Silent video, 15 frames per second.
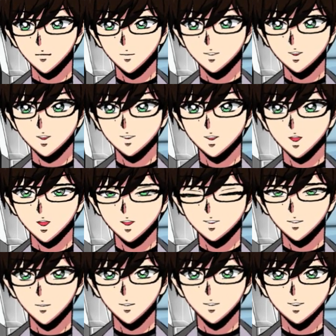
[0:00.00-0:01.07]
So,
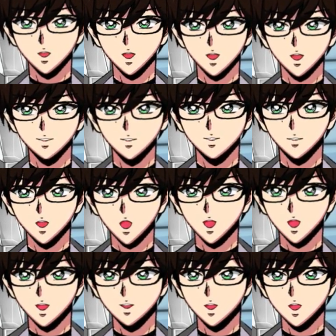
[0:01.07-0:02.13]
for my
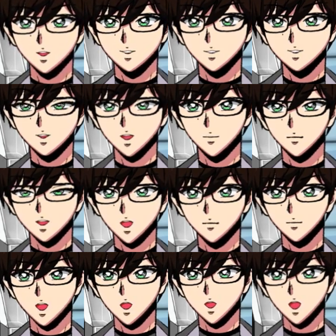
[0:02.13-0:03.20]
deck I run 31
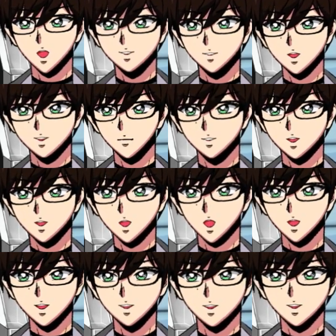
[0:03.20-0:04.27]
spirits in the main board,
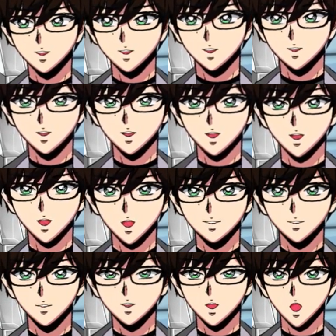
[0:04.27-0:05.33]
4
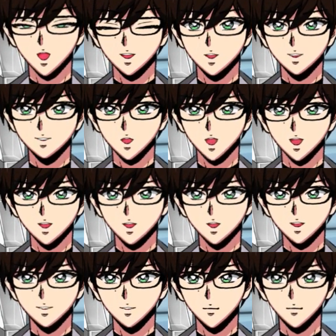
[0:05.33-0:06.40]
Camelot Knights,
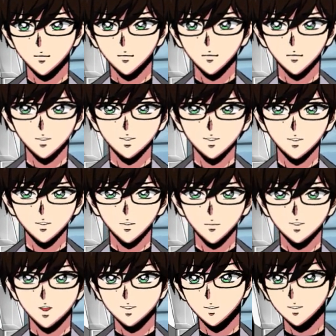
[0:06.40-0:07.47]

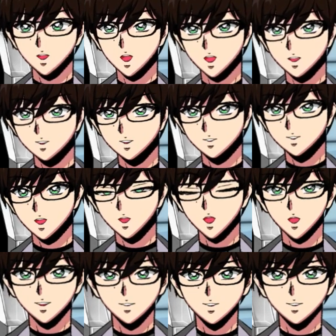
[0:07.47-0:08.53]
4 Beldegor of the Dark
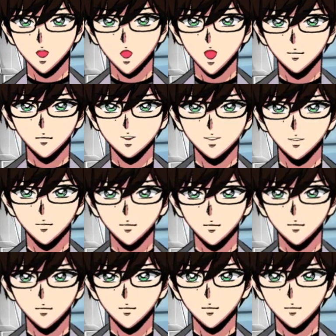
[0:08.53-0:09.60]
World 7,
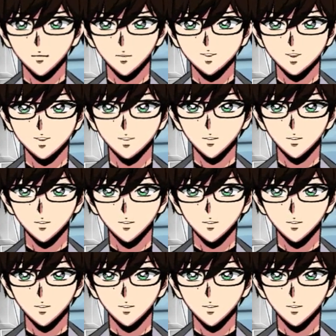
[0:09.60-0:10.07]
4